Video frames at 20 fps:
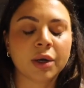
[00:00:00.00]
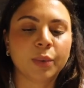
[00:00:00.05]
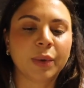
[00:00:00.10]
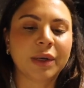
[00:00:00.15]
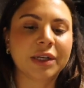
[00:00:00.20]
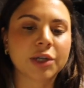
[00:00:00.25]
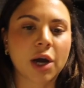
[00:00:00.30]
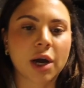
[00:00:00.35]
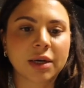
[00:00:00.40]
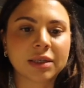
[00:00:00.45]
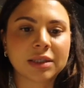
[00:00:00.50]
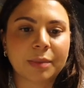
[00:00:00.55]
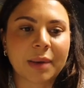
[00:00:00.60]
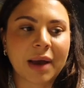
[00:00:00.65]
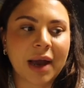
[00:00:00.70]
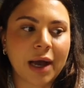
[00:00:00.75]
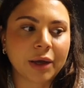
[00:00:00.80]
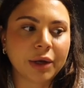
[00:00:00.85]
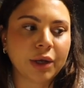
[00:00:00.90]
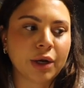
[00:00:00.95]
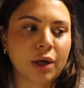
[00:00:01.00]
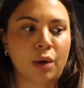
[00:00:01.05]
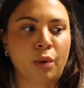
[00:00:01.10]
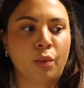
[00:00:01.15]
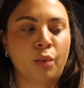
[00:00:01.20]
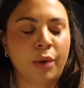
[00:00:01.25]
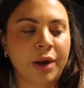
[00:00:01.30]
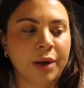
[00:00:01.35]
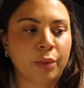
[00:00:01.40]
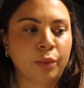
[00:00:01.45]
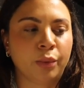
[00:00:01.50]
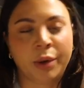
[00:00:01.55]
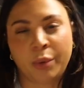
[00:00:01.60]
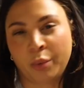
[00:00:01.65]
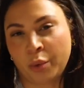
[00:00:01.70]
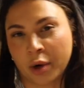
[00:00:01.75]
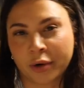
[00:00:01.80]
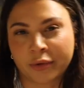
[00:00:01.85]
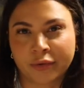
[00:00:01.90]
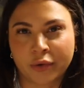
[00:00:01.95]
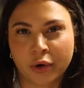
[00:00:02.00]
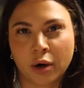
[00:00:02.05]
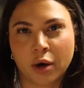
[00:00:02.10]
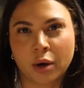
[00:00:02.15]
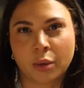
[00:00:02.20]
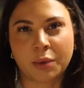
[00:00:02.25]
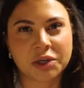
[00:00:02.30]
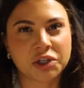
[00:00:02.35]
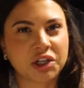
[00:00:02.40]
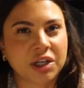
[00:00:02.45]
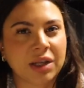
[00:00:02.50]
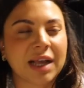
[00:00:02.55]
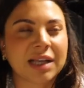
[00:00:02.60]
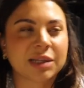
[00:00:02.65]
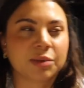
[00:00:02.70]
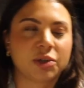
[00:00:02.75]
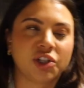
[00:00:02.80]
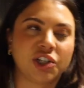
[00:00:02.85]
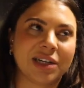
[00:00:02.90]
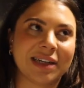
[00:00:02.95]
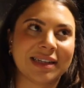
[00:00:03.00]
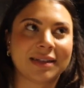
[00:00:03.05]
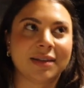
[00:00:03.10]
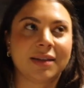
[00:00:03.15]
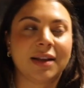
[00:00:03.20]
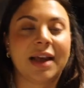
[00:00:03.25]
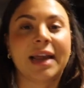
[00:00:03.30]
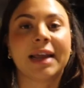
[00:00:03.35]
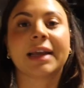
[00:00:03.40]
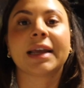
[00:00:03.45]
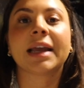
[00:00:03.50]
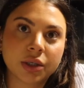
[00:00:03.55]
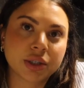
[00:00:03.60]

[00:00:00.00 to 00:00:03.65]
we talked about you know what would work for her what she likes what she doesn't like